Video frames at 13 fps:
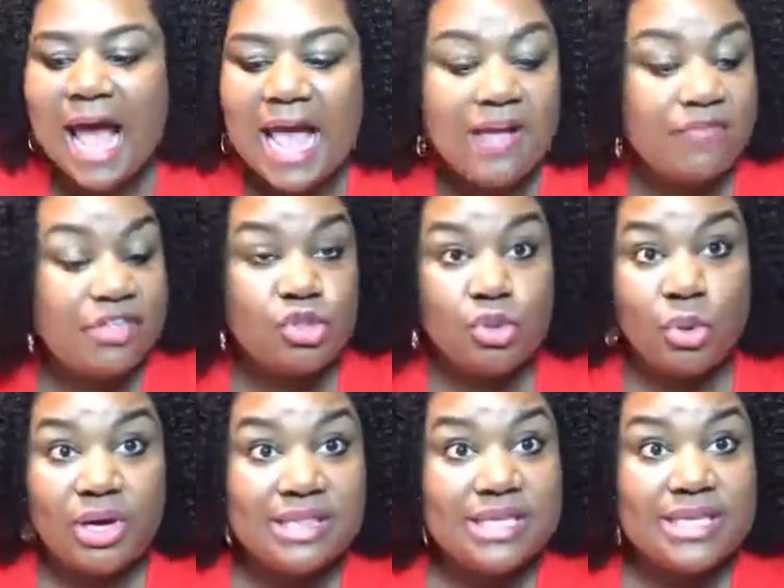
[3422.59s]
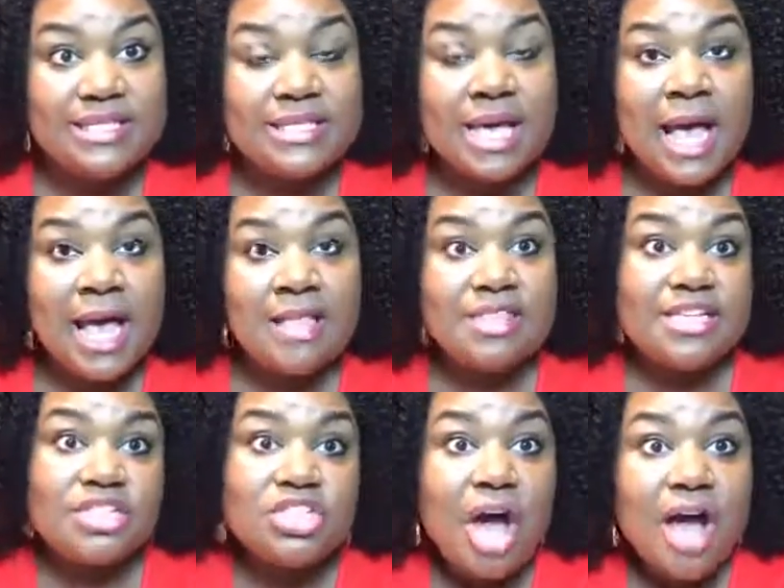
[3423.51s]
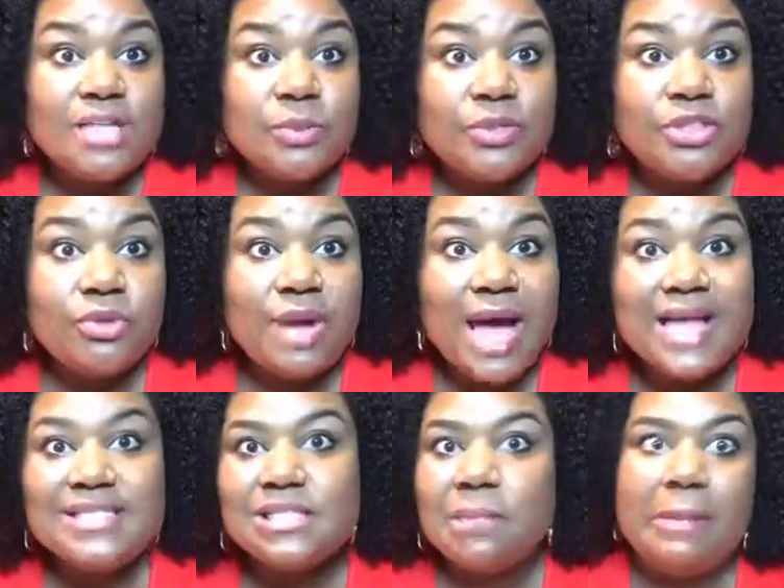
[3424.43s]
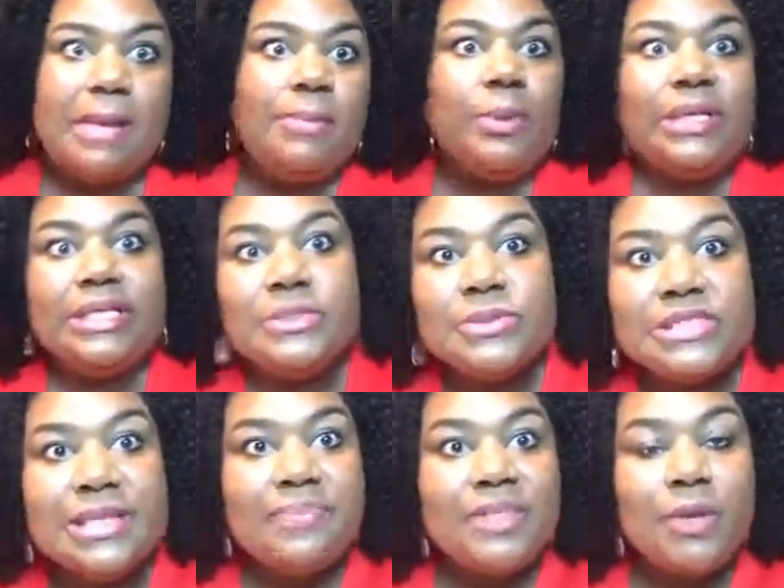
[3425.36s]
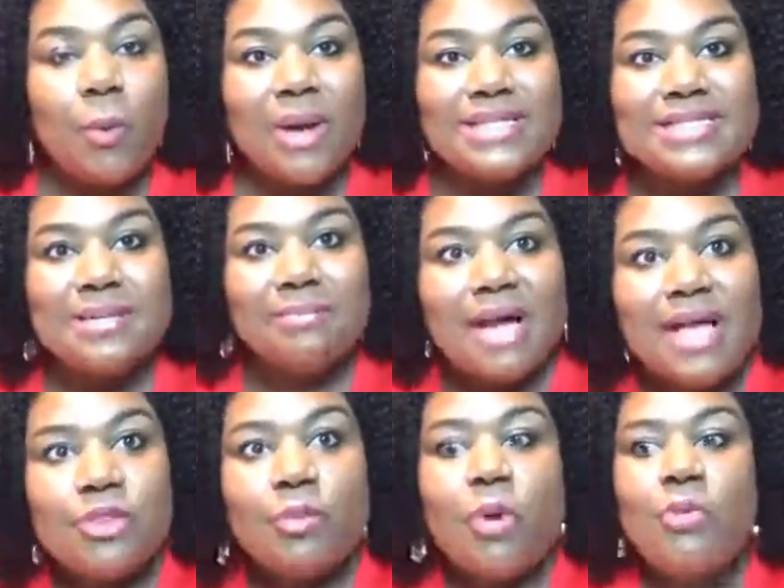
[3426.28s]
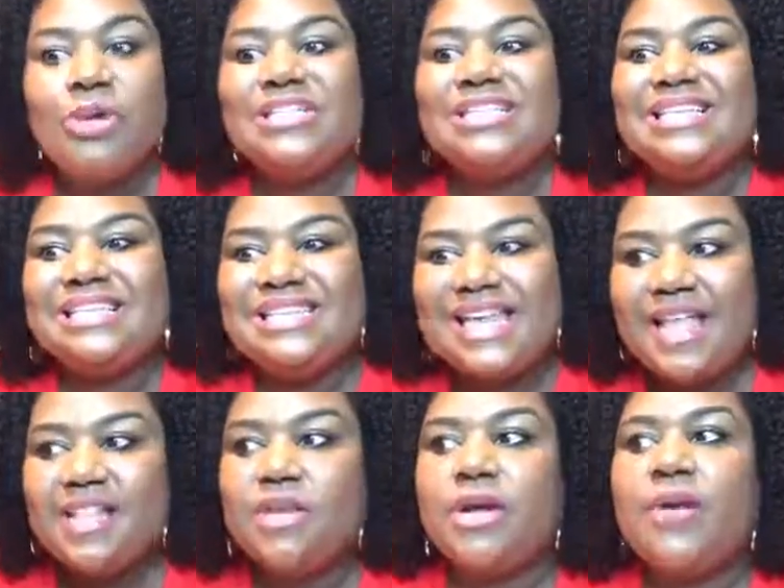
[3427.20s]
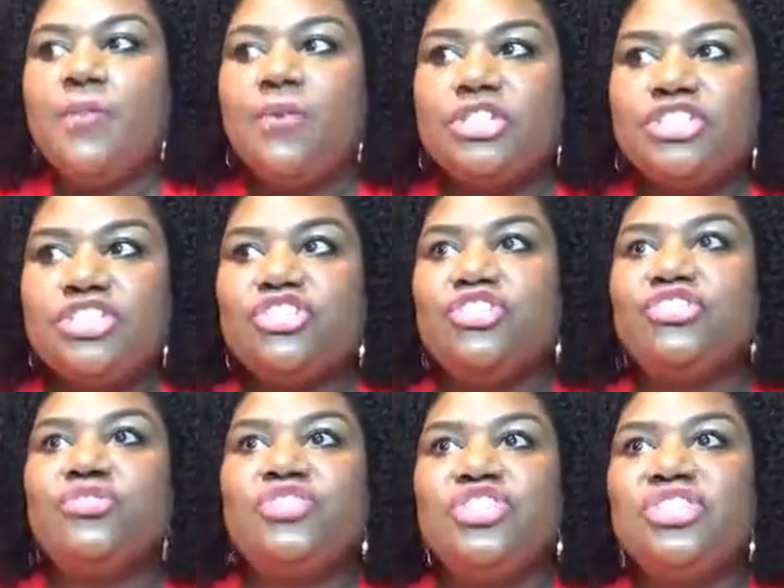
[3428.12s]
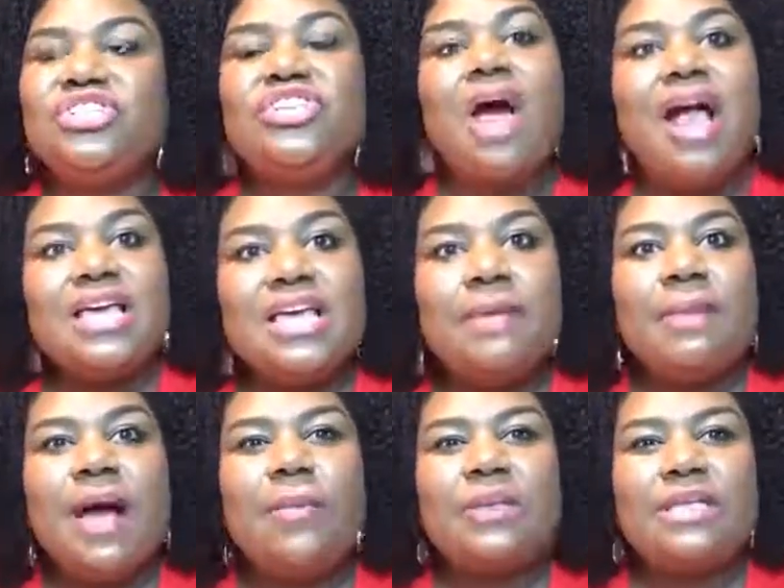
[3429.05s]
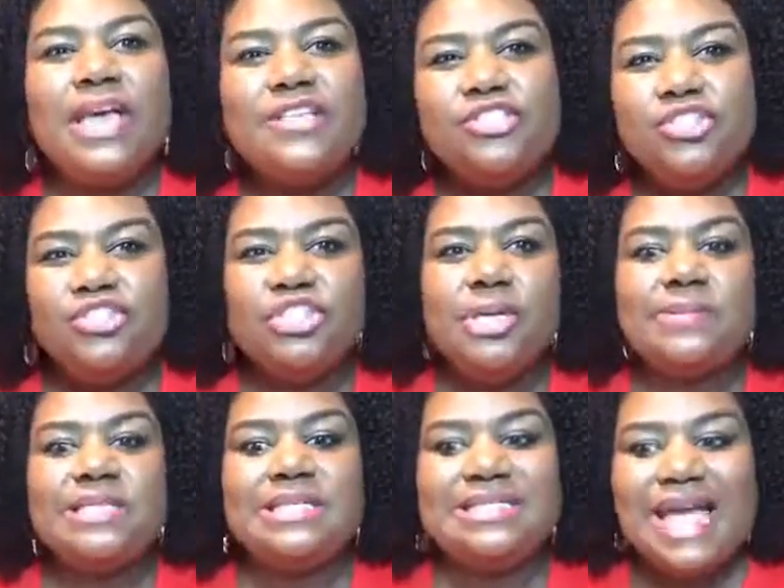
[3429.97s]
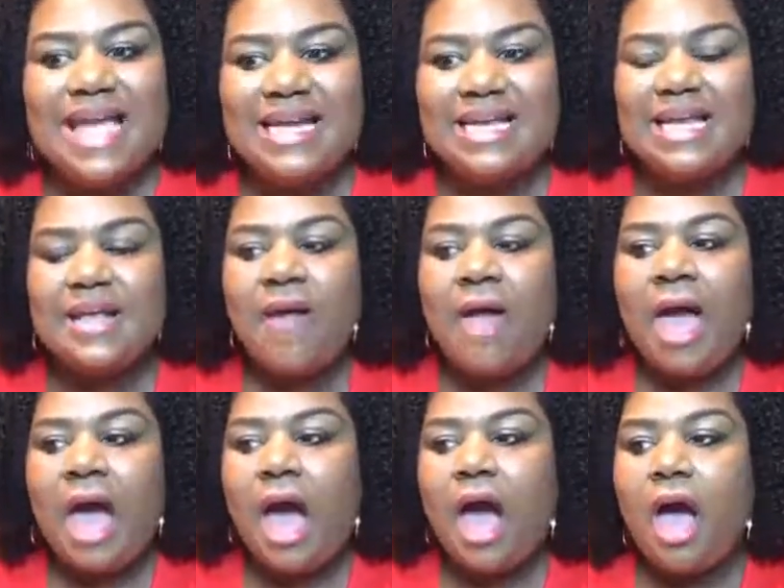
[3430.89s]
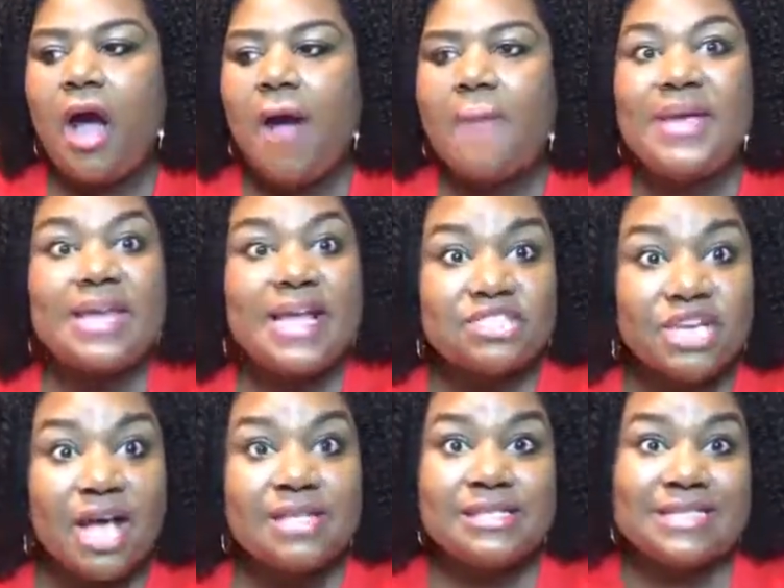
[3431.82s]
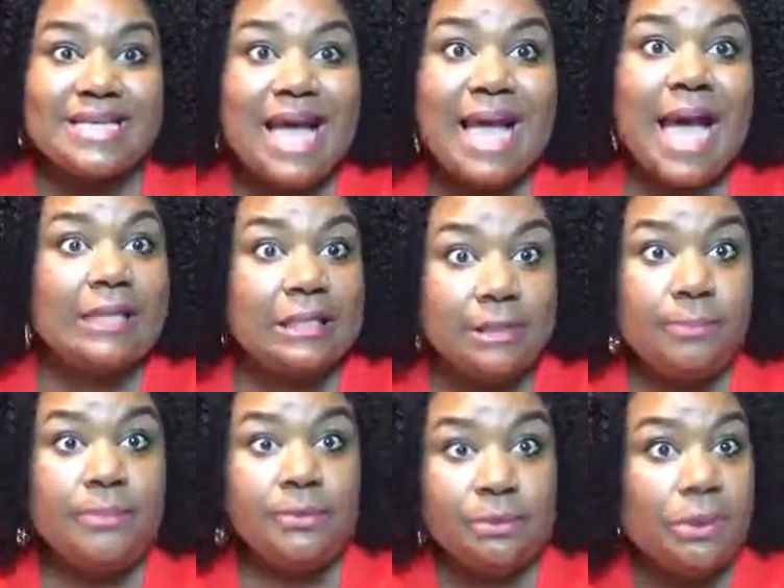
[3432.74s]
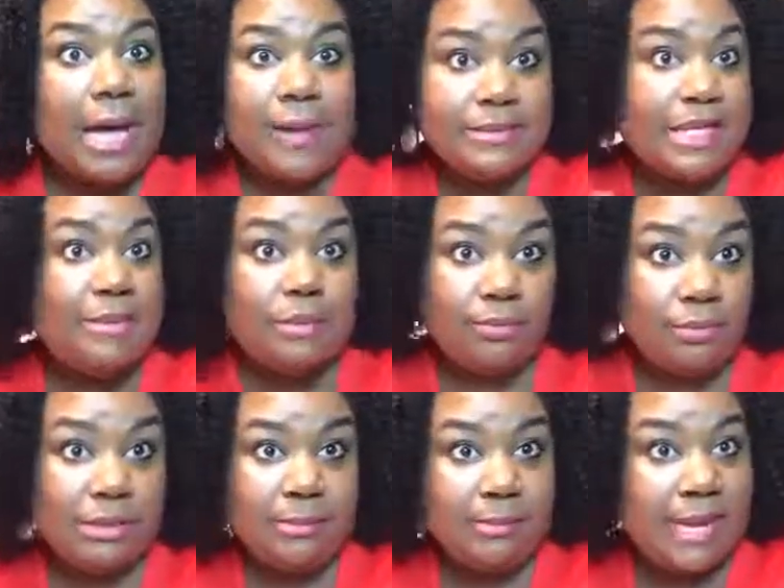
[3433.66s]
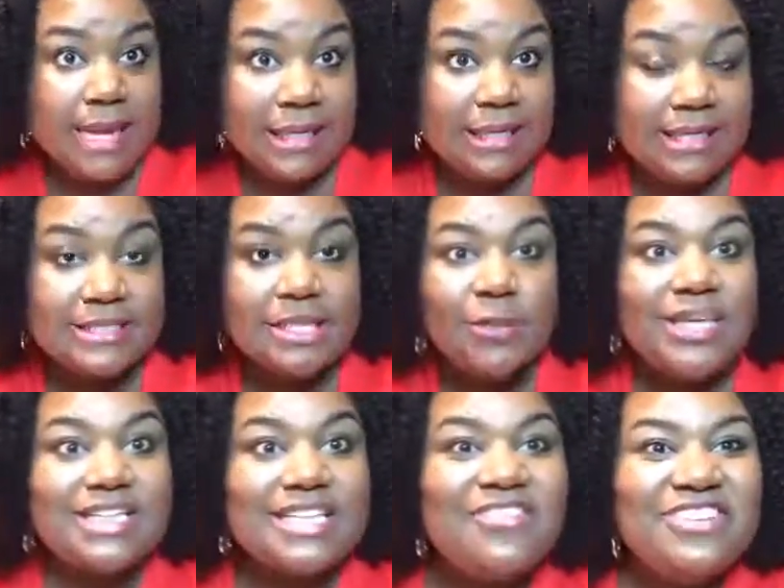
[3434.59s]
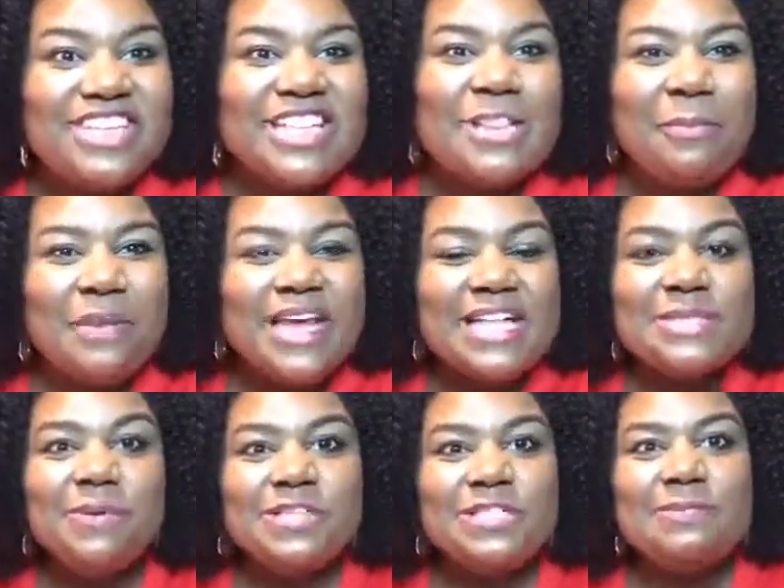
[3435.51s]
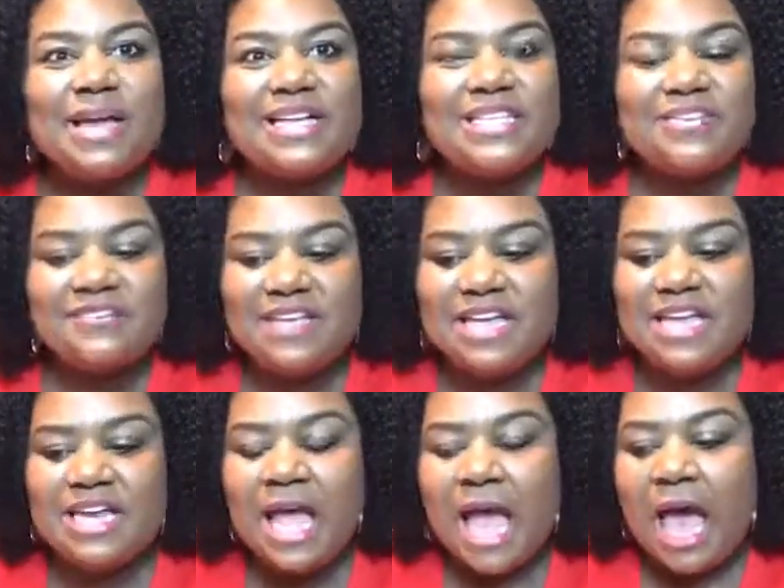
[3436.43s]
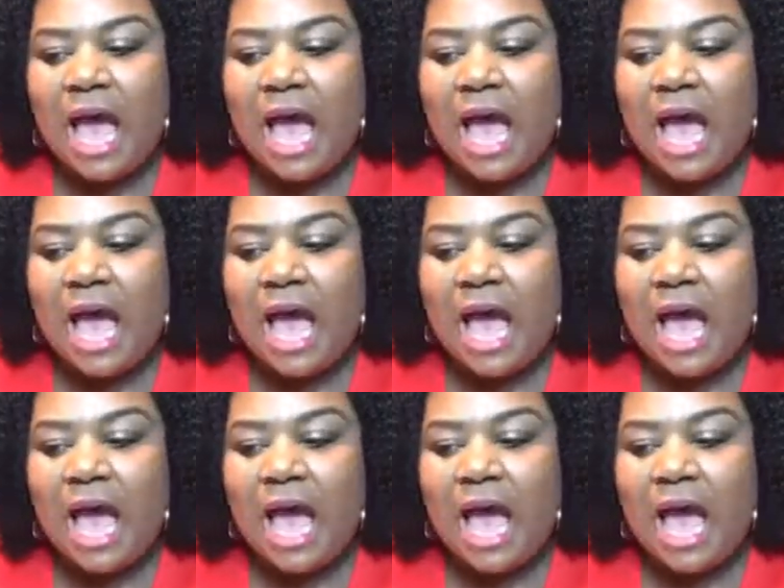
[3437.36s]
I have enjoyed these talks with you guys. So maybe we can do something once a month where we're together and we're just talking about relationships and dating. And as y'all see, I got a little pool. I was able to bring the man in, so we can definitely get the man's perspective in.